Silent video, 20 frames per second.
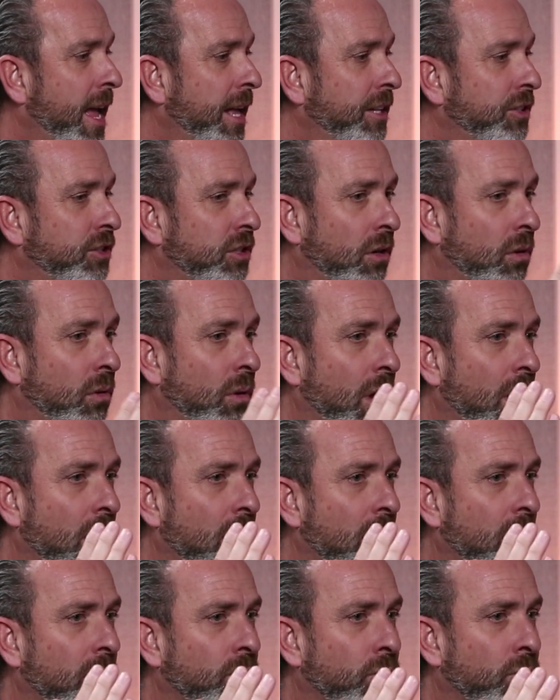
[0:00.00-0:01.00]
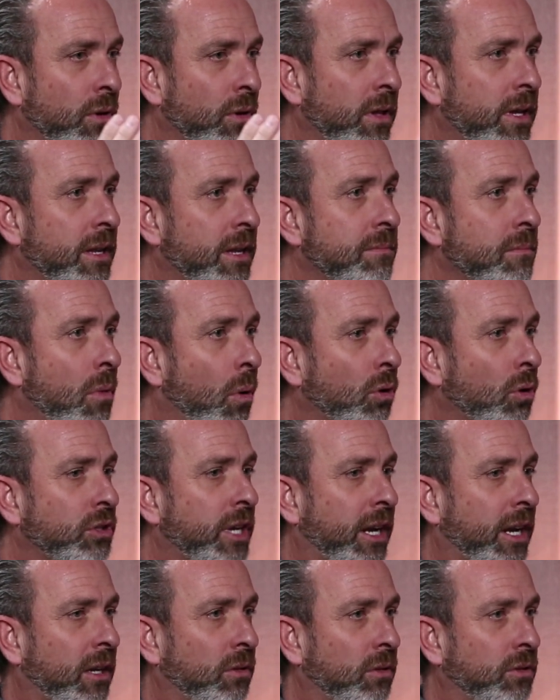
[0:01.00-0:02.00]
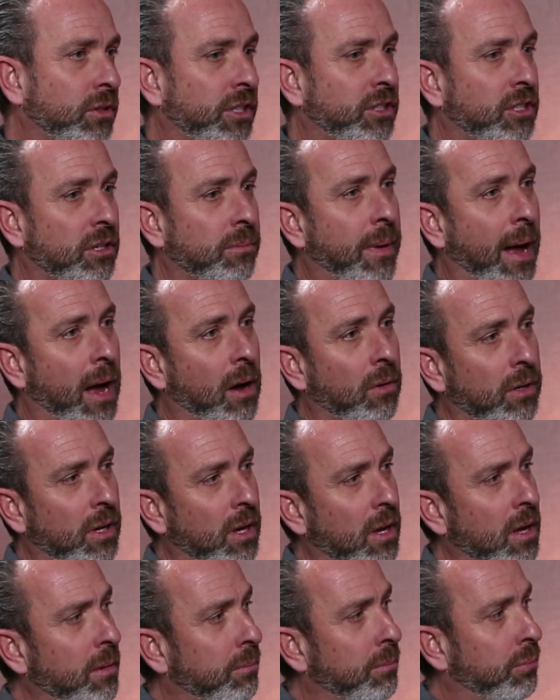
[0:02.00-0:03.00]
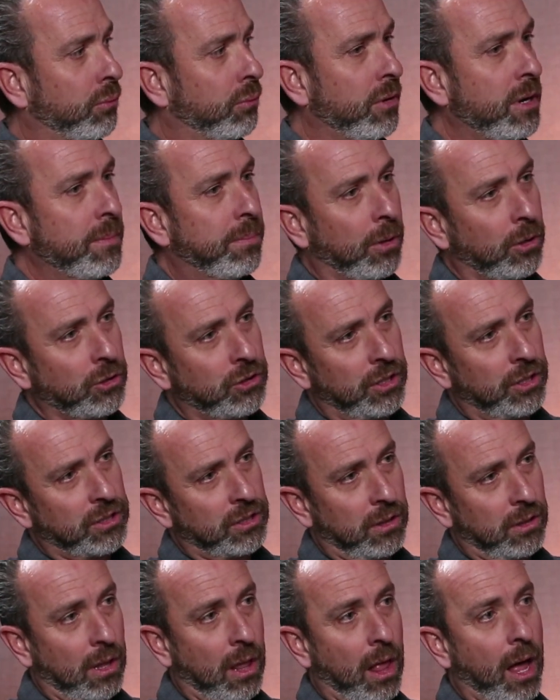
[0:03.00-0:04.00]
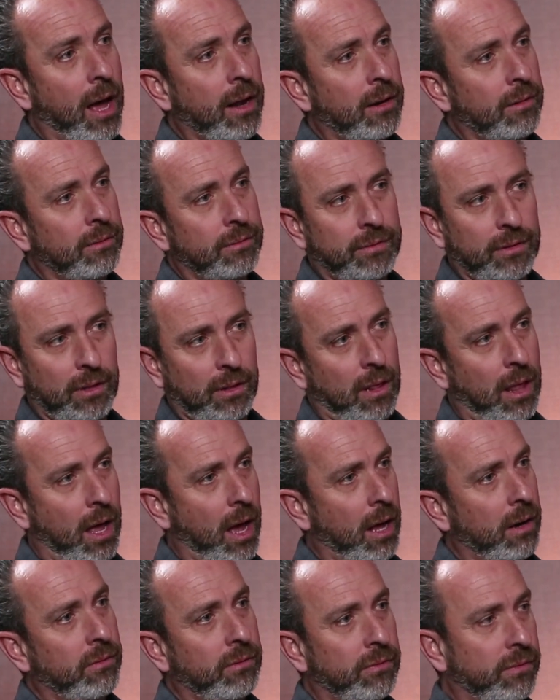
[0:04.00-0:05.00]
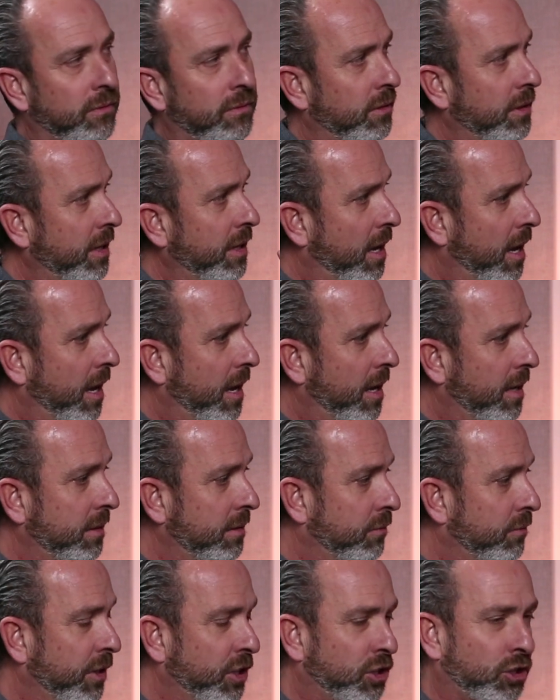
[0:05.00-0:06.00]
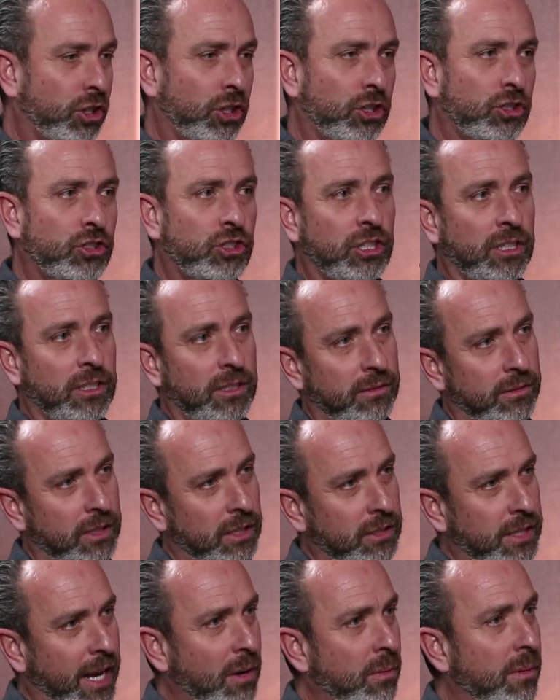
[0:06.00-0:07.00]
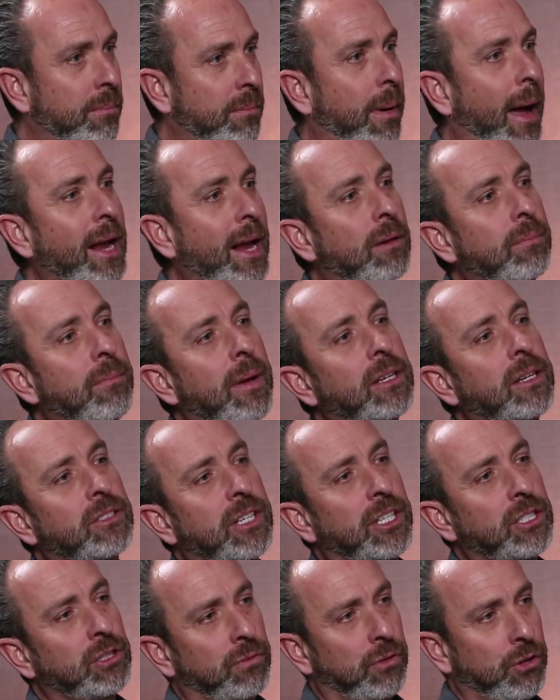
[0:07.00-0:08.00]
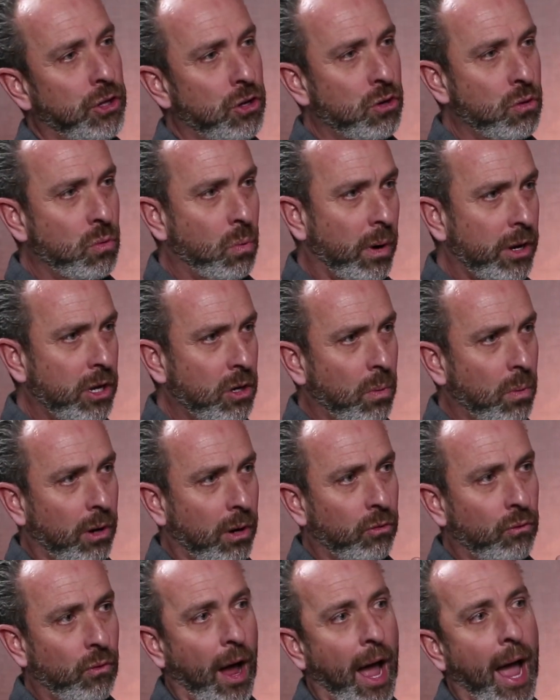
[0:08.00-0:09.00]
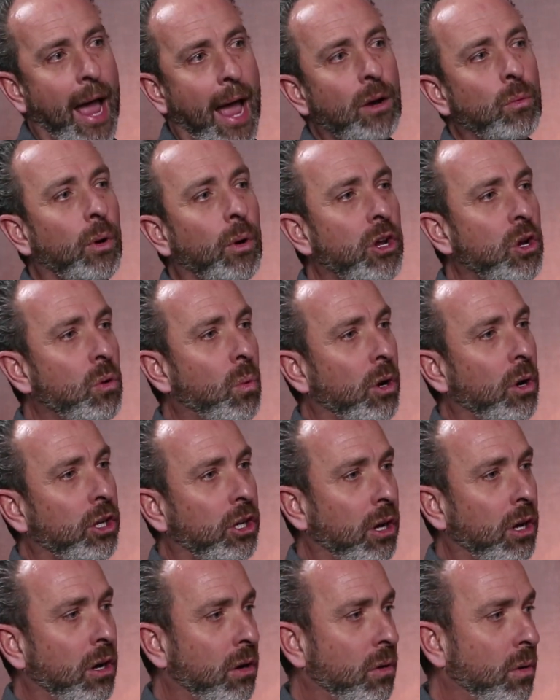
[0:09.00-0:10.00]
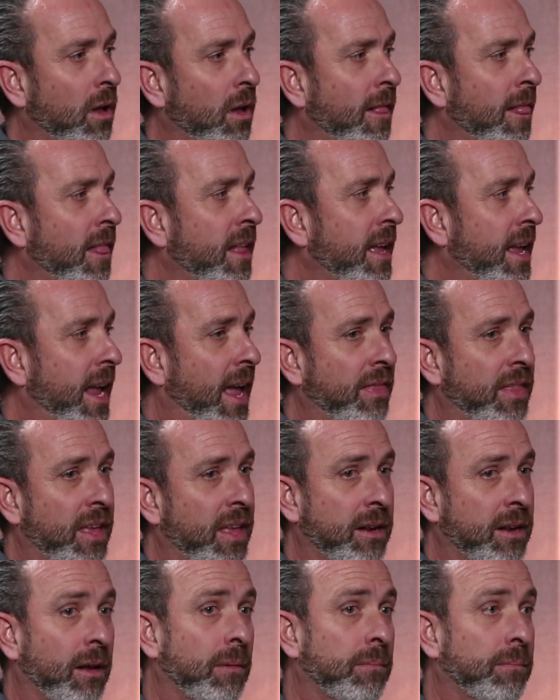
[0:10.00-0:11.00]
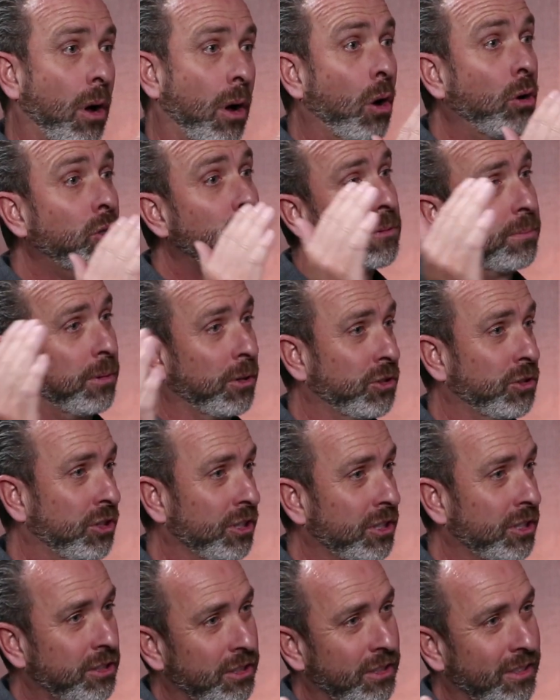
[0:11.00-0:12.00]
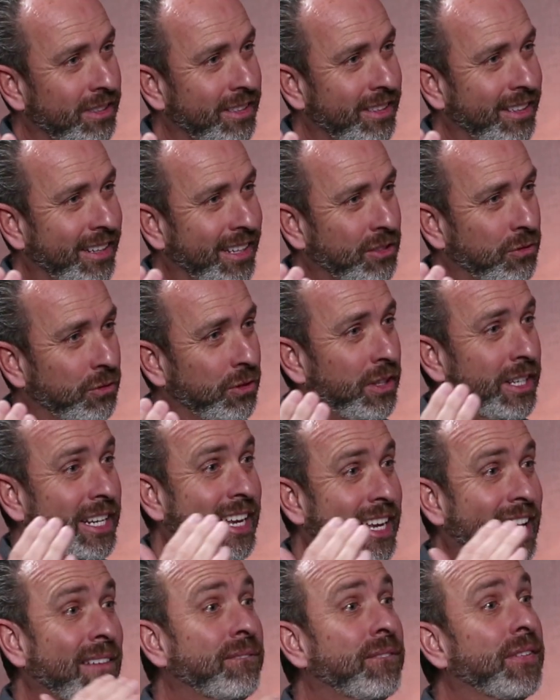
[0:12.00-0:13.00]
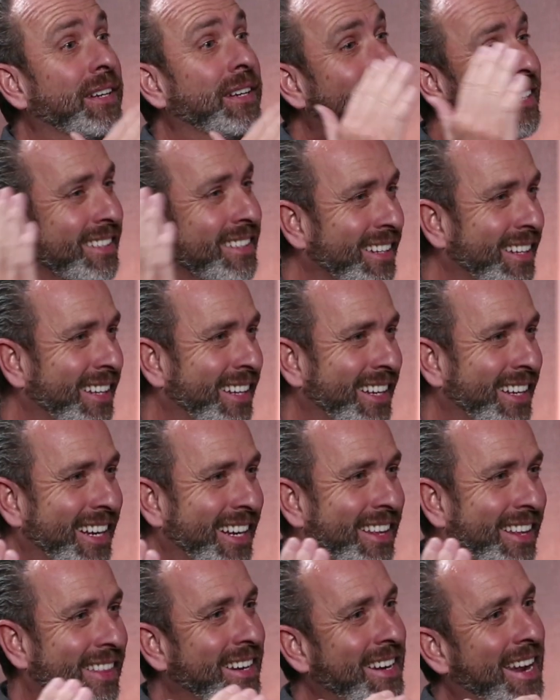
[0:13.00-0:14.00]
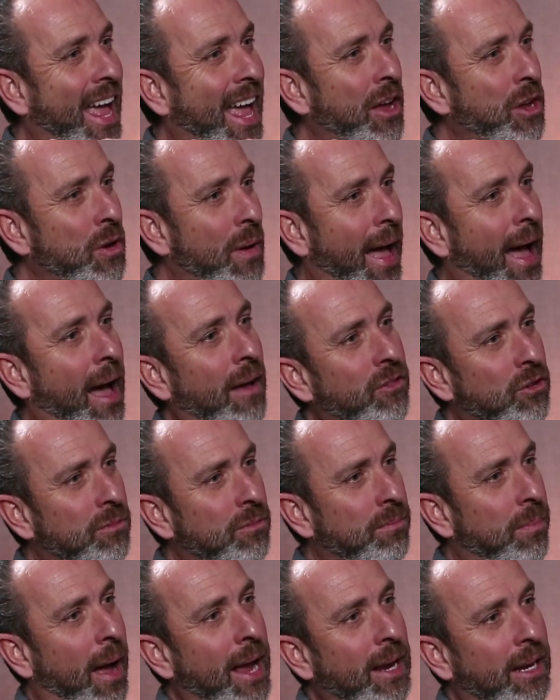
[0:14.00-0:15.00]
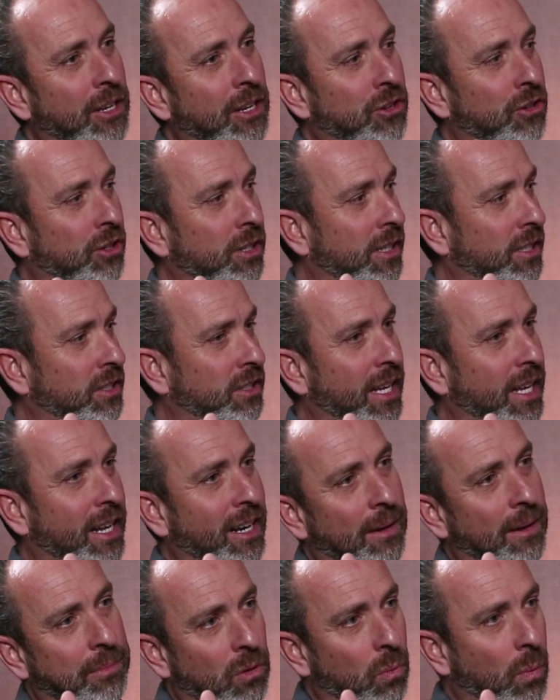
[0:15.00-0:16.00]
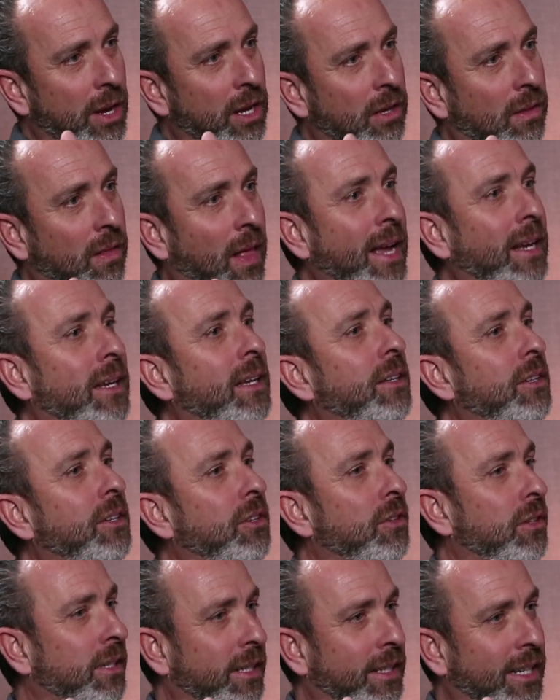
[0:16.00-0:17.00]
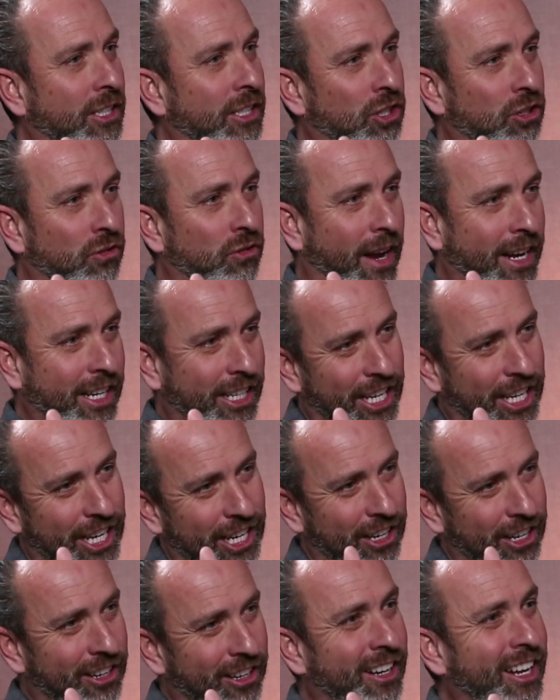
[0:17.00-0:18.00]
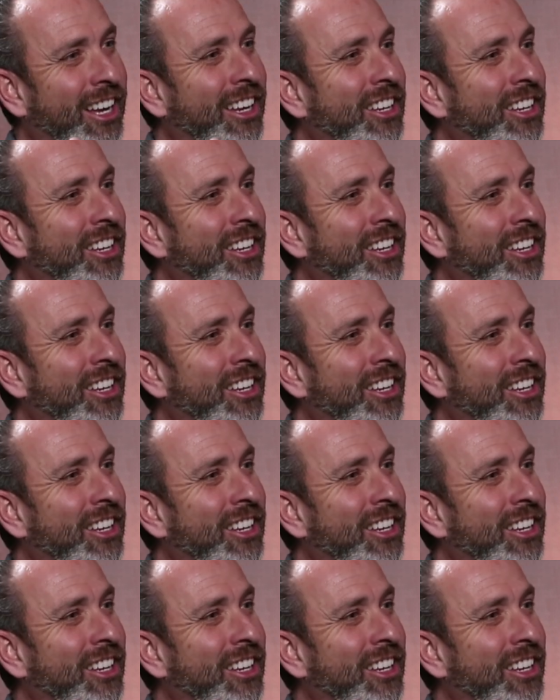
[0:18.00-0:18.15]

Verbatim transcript: and so really in motorcycles, it's about pre-purchase a lot of a lot of uh, research and deciding what bike makes sense for you what you want to ride where you want to go and then post-purchase is really infinite and mm -hmm. then mm-hmm. now you have your bike and you're going to set it up the way you like it. You're going to get your right gear.